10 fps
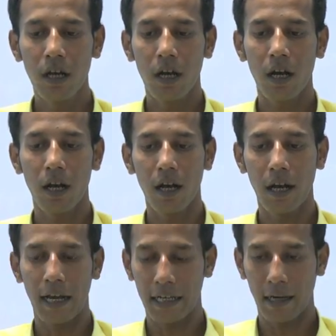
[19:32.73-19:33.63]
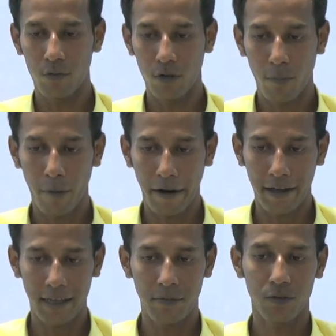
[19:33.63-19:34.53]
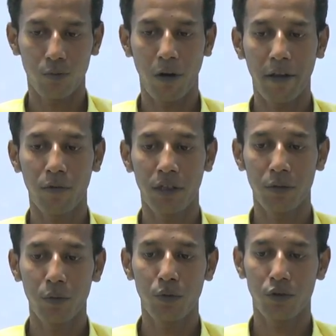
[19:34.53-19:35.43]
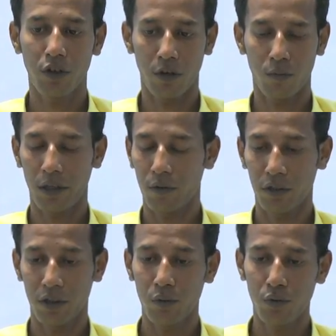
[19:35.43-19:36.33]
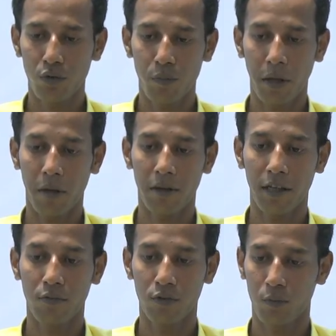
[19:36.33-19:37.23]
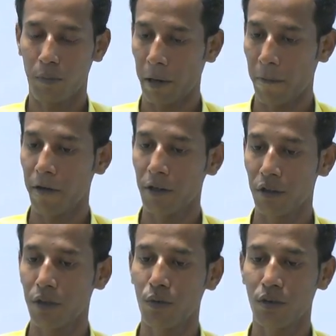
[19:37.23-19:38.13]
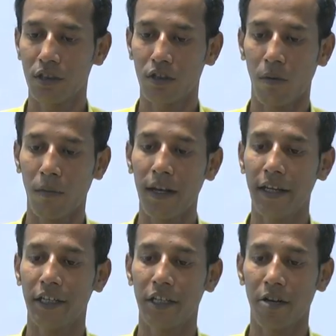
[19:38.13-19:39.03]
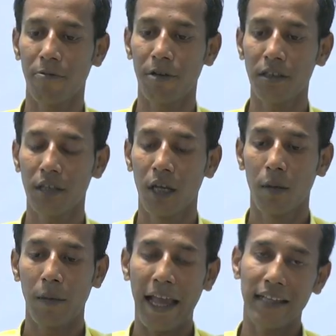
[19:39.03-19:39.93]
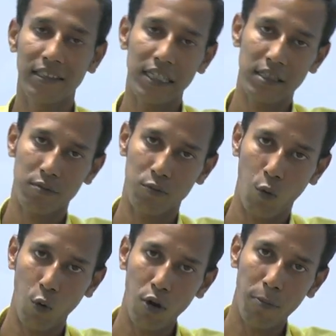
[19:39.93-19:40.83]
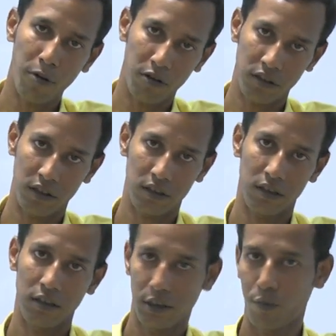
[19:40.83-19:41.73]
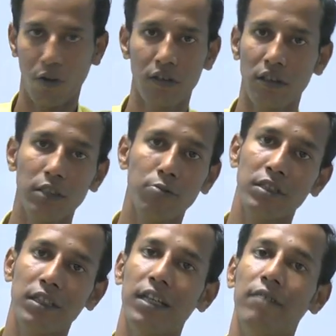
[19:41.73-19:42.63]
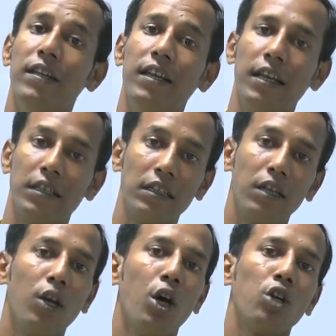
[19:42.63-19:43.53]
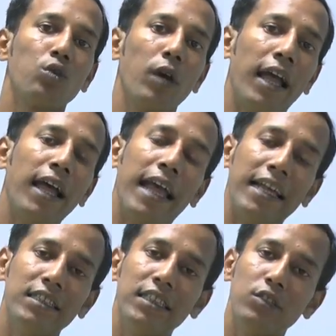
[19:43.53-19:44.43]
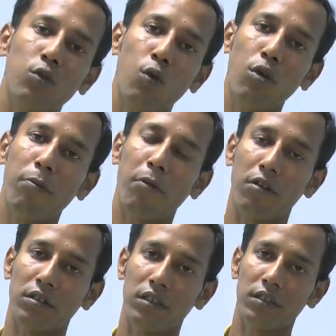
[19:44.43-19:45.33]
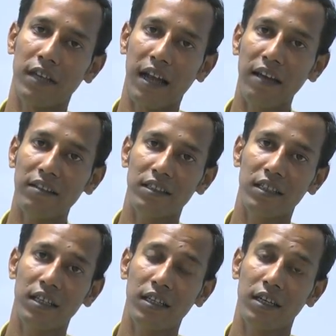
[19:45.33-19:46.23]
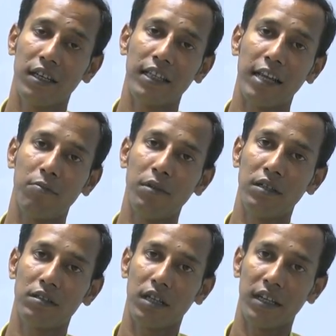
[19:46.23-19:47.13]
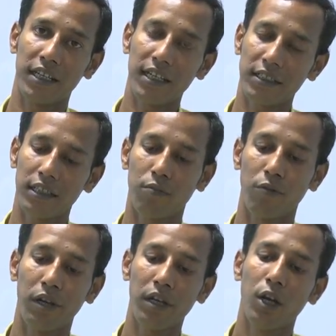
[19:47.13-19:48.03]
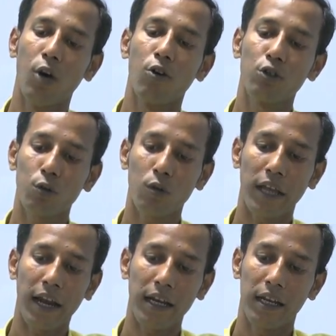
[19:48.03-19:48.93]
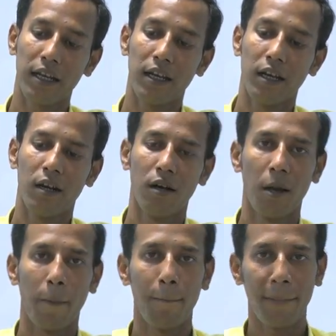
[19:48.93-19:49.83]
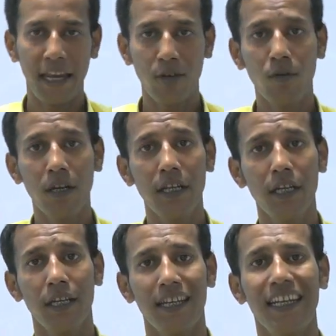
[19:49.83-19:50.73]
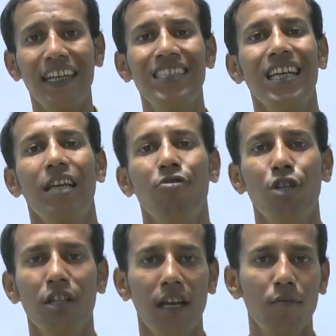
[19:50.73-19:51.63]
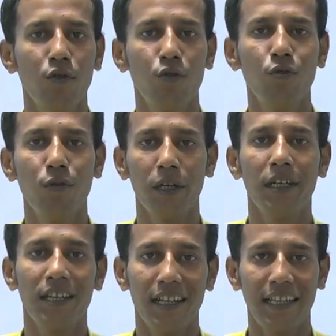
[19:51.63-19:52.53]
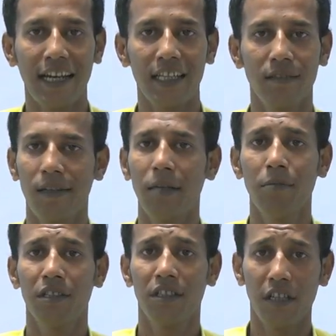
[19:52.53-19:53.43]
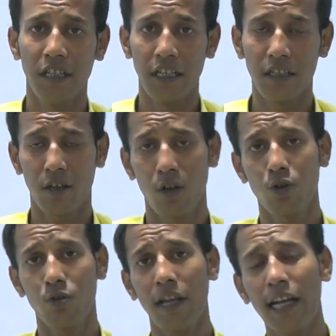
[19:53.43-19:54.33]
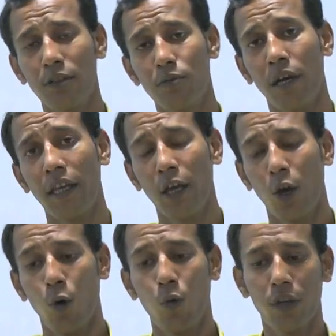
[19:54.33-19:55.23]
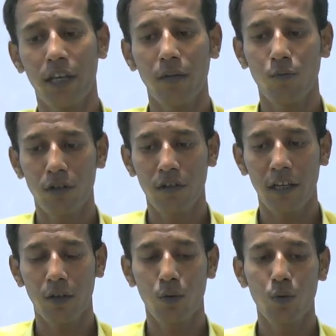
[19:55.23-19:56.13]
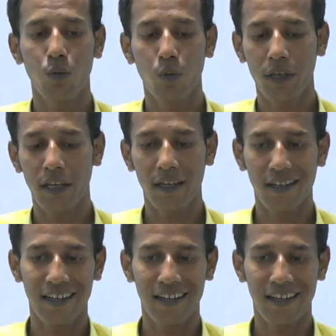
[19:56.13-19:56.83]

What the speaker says: I come to the point, that means why we use, or why we used to that means prefer to use this command line interface, as this whole process, this process is basically very lengthy. So as this whole process runs in a, that means recursive way, so that manually each and every time to do it, that is very much tedious. So that's why we can, what we can do, we can